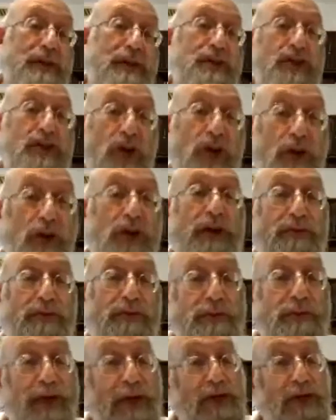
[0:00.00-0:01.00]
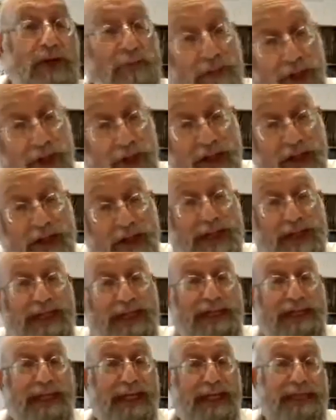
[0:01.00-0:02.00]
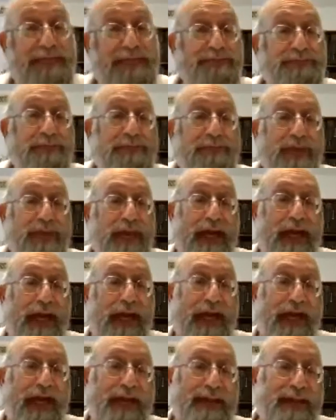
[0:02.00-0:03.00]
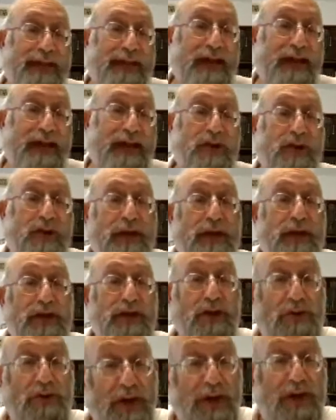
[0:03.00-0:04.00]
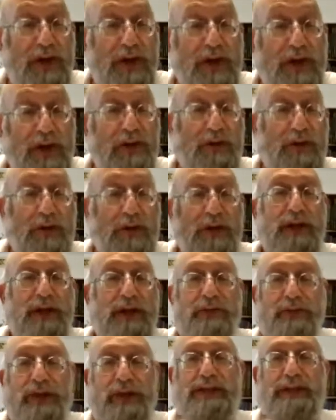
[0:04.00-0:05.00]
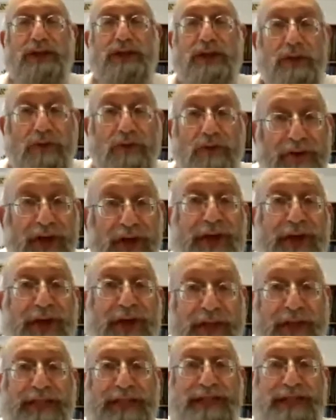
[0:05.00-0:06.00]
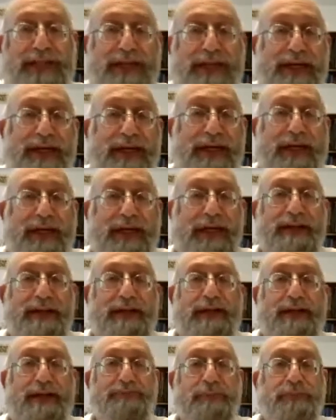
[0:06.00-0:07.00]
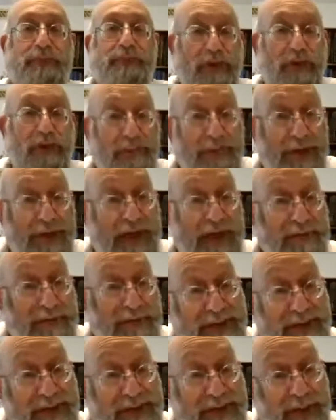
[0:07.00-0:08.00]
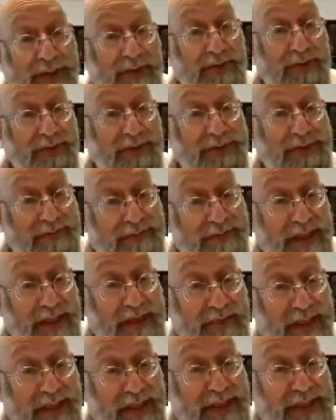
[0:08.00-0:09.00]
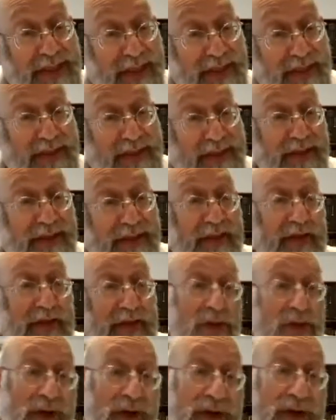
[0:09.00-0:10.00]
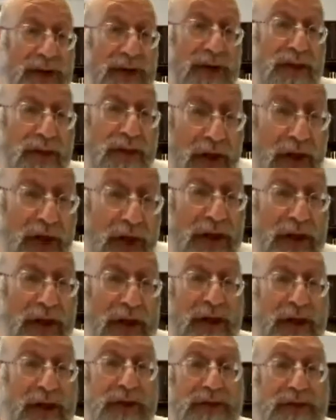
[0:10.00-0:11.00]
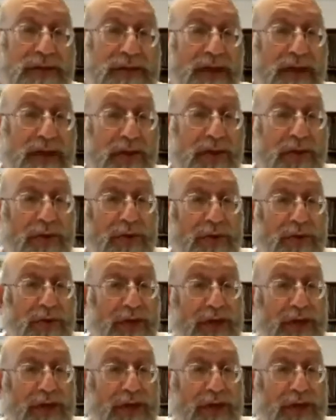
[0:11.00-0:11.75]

don't ever make a new bracha on these things. And according to the Gra, no, that the koveh is only bread and mizonos. That's what he says. And according to the Gra, so